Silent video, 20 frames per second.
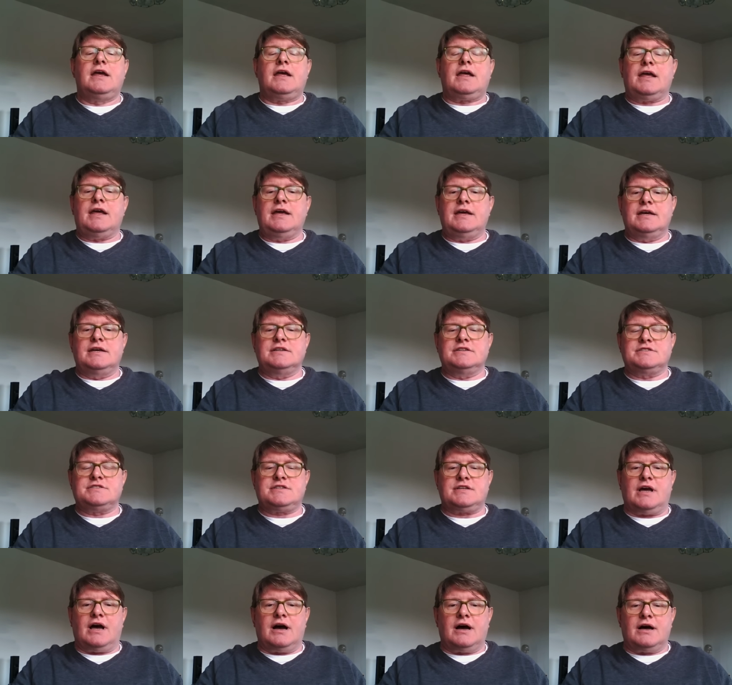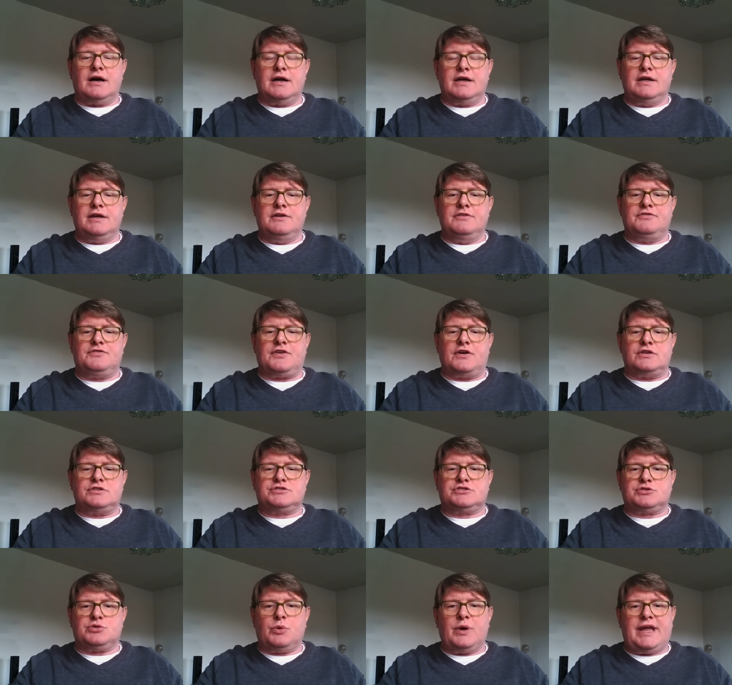is I've
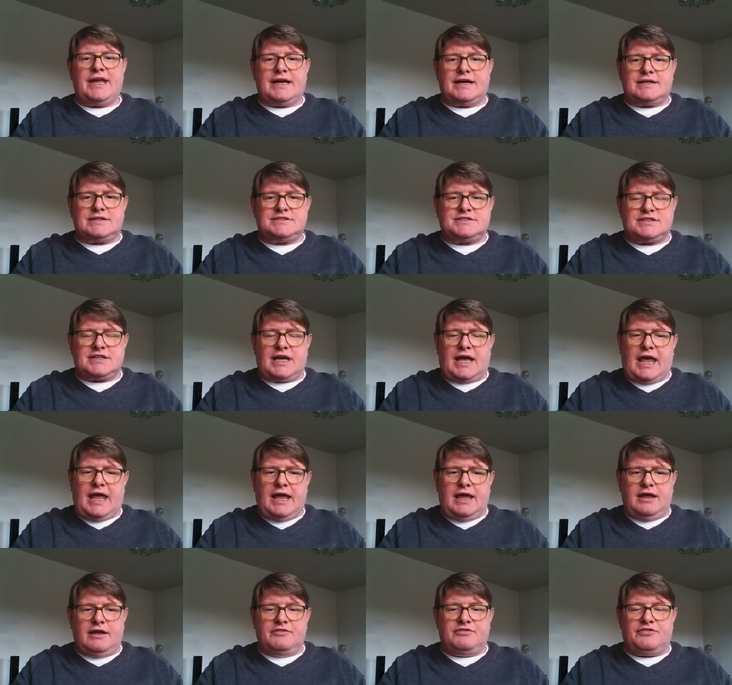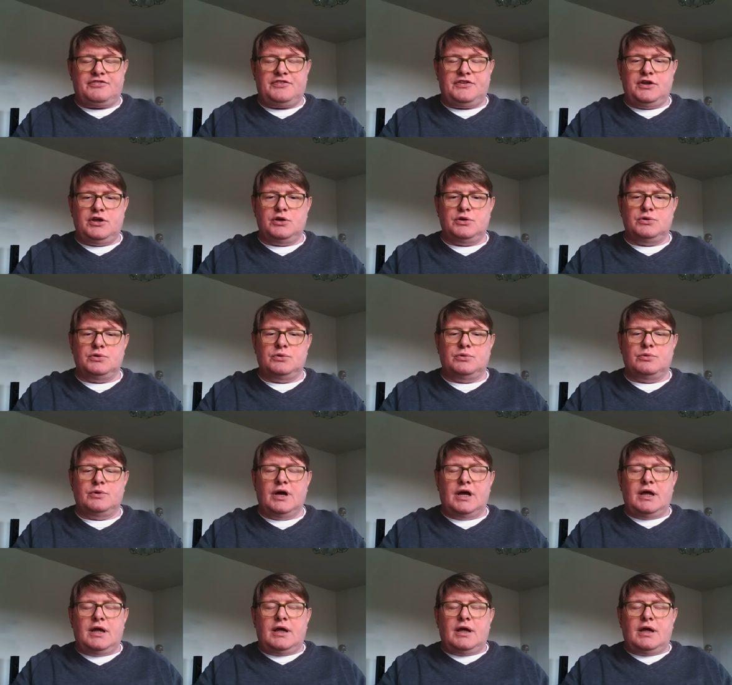tweaked a few